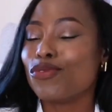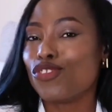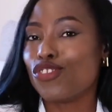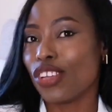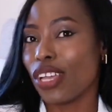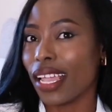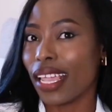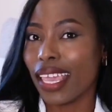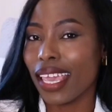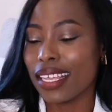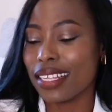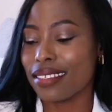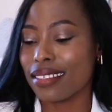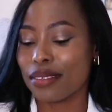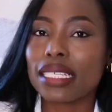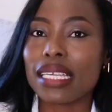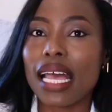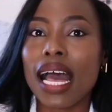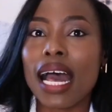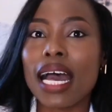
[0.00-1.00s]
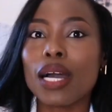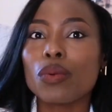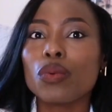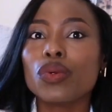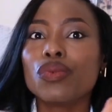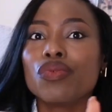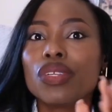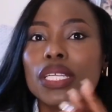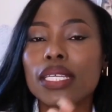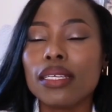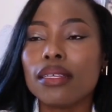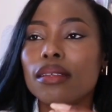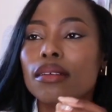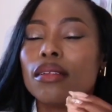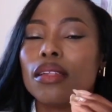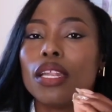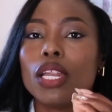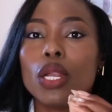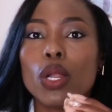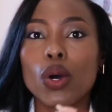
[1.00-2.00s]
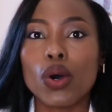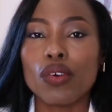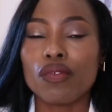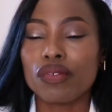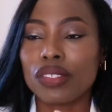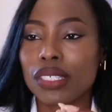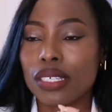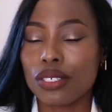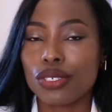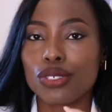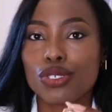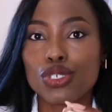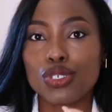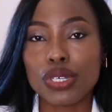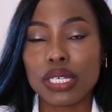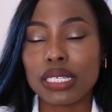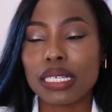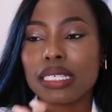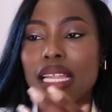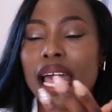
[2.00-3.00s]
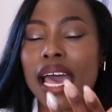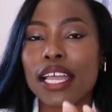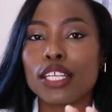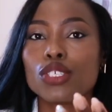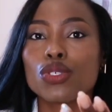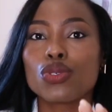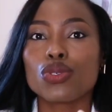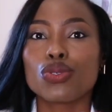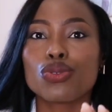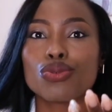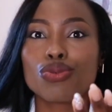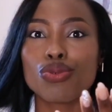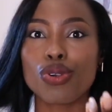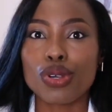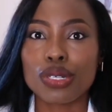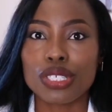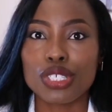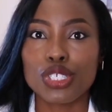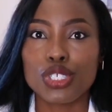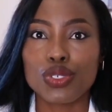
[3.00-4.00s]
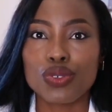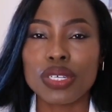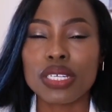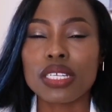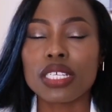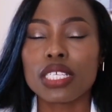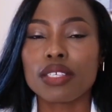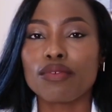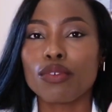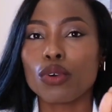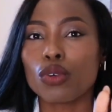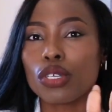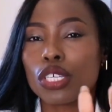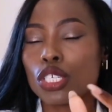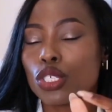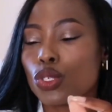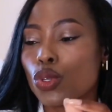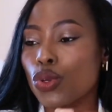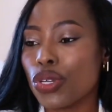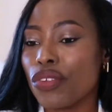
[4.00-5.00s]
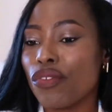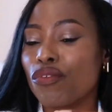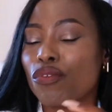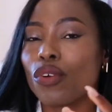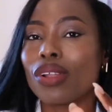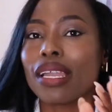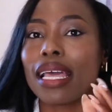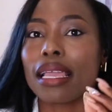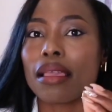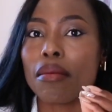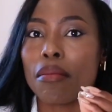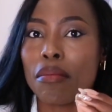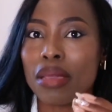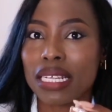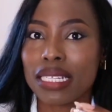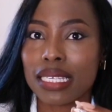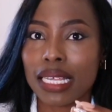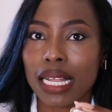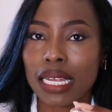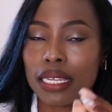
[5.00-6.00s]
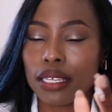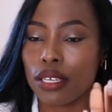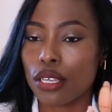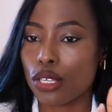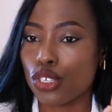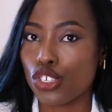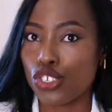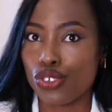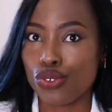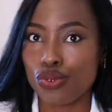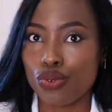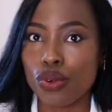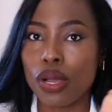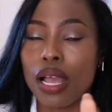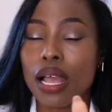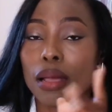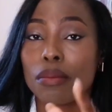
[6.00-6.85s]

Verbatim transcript: jacket but i would really love this trend and i choose to rock this trend is for is going for like metallic shoe